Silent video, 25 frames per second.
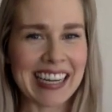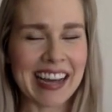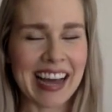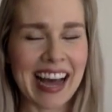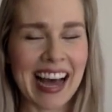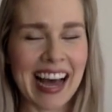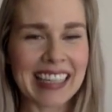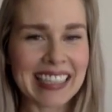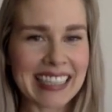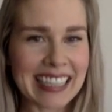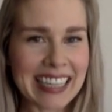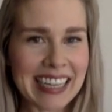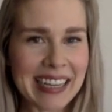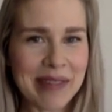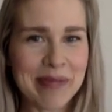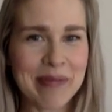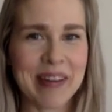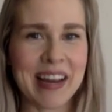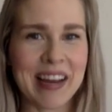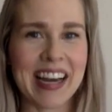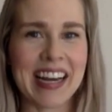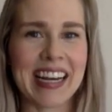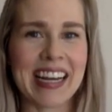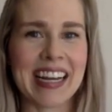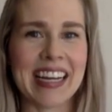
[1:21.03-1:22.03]
handy
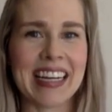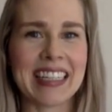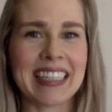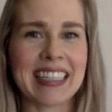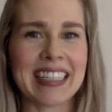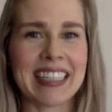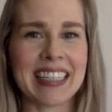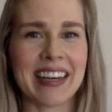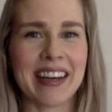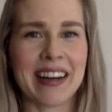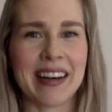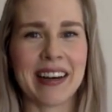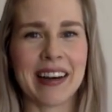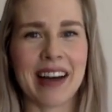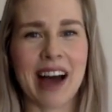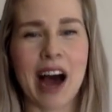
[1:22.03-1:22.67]
when it's an